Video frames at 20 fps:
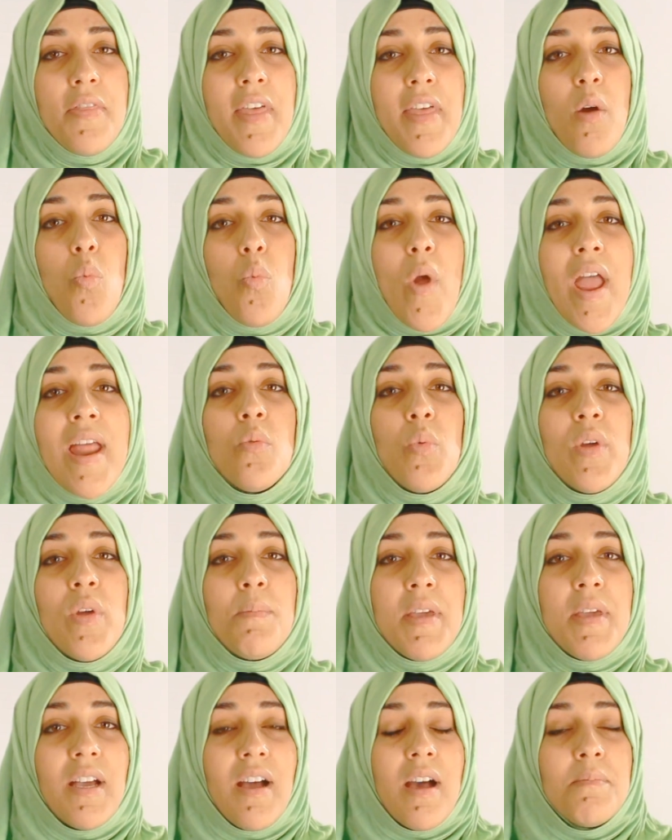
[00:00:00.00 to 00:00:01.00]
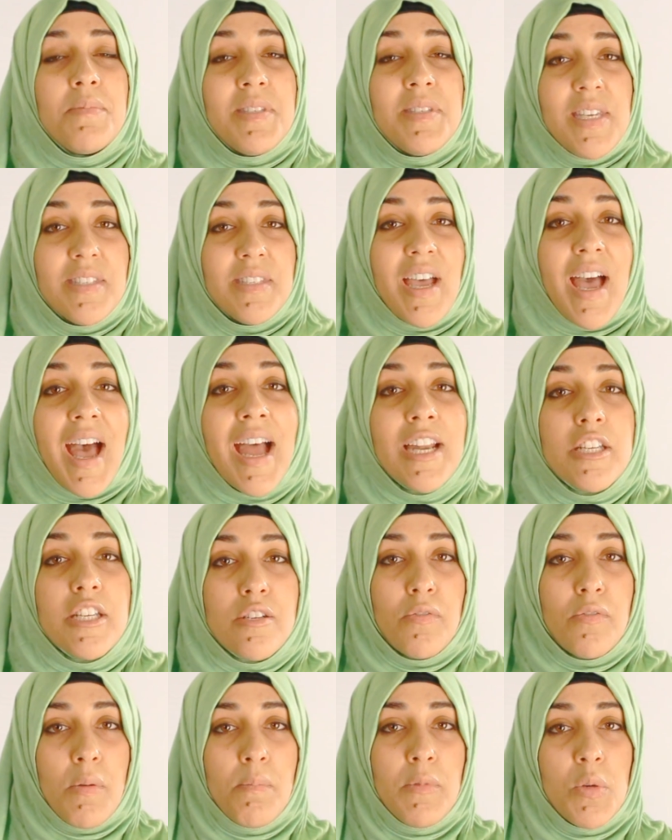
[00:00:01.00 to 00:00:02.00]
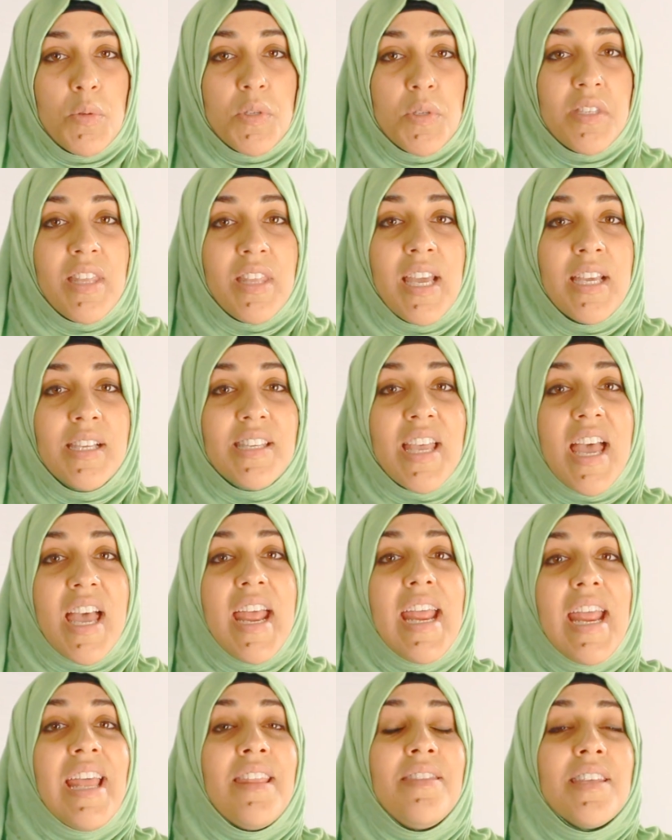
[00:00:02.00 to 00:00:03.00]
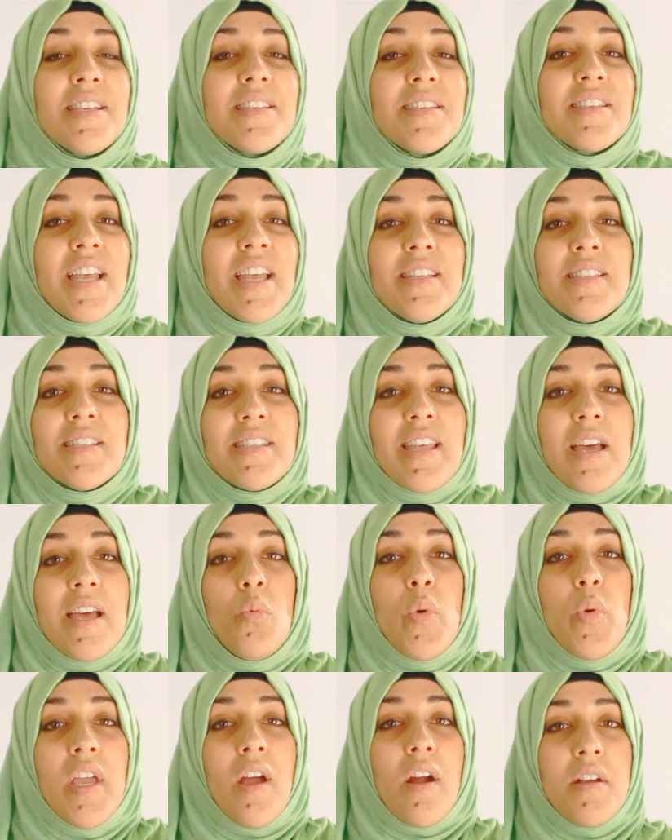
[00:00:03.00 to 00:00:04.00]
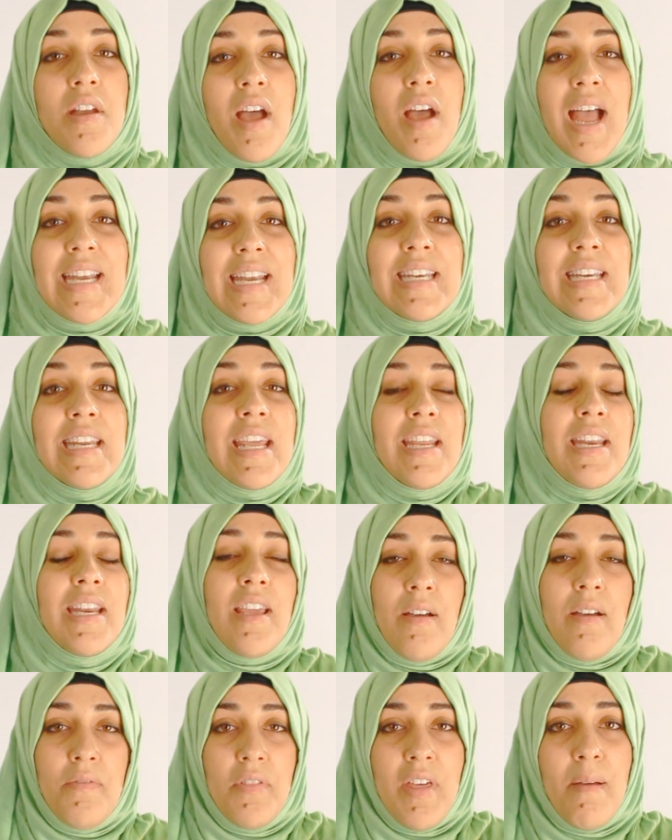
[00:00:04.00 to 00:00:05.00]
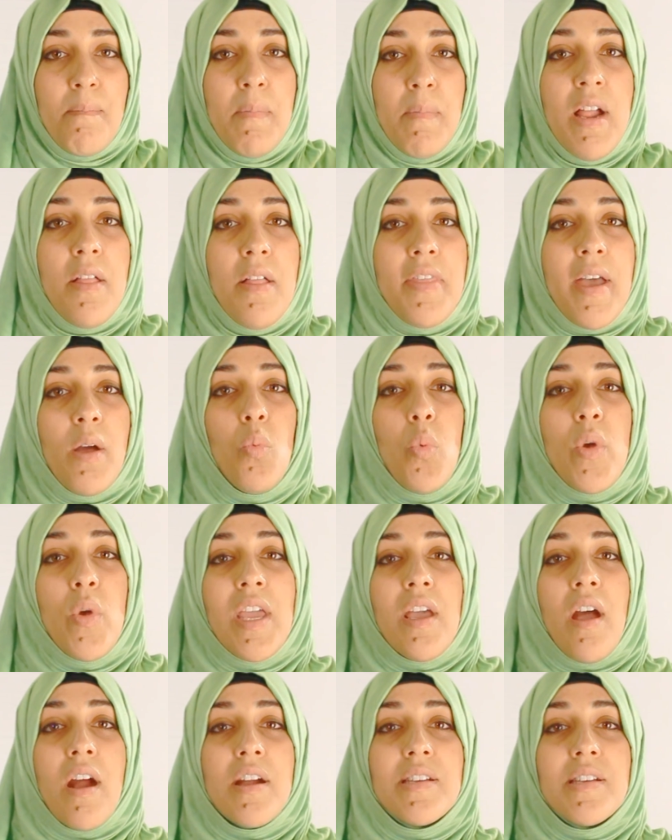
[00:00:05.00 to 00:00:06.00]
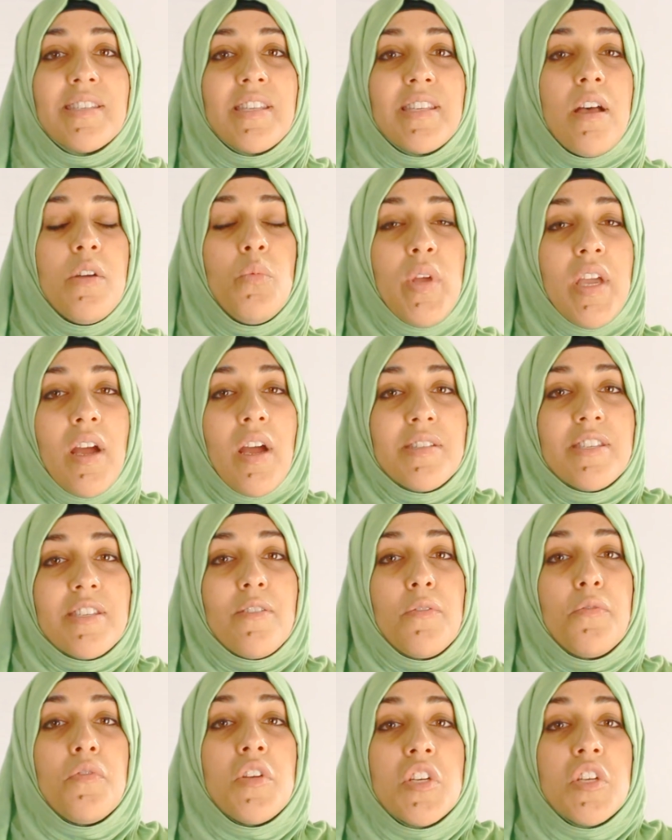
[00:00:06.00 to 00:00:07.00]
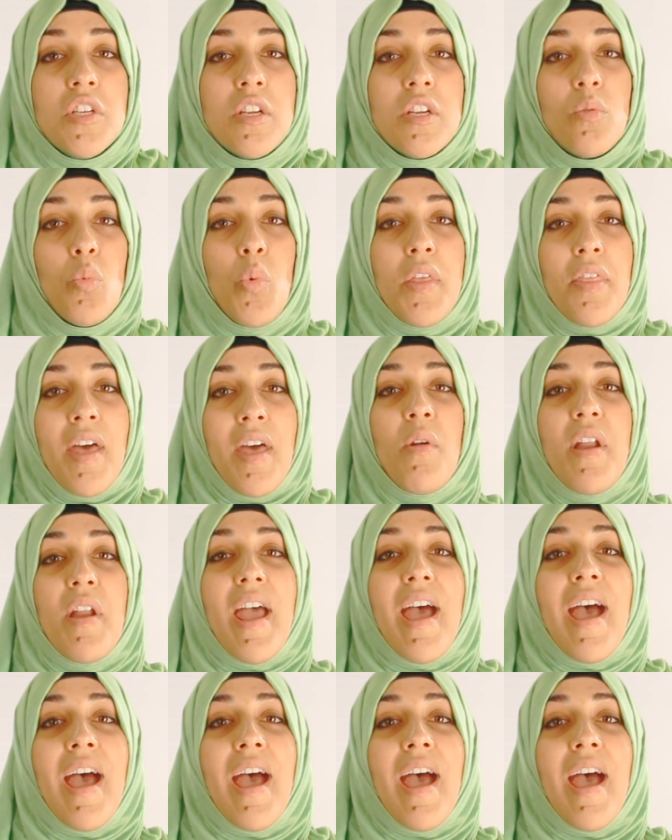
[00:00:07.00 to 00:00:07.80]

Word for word: That when we become detached from those things, in the sense that we are not needy of them, that we are, su- we are sufficient without